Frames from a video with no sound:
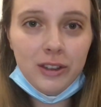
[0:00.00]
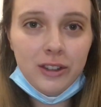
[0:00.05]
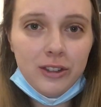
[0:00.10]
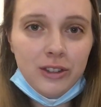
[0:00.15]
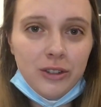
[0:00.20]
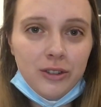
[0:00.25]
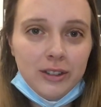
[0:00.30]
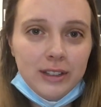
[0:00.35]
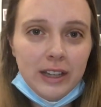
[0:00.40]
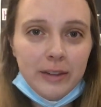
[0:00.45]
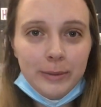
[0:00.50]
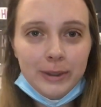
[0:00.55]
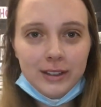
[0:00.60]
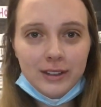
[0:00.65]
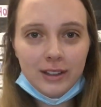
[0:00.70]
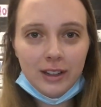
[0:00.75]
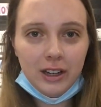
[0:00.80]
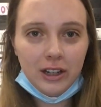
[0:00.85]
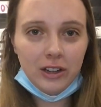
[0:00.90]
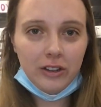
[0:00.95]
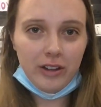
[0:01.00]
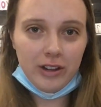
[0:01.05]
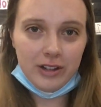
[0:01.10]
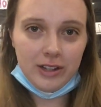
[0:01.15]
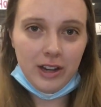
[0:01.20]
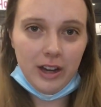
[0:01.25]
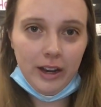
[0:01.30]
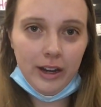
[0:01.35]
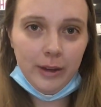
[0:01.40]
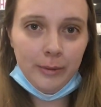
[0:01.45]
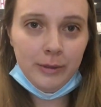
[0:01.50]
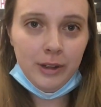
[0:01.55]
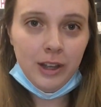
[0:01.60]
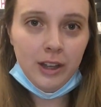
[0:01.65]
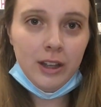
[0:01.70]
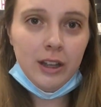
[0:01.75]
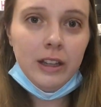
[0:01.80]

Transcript: the students have been sitting a long time.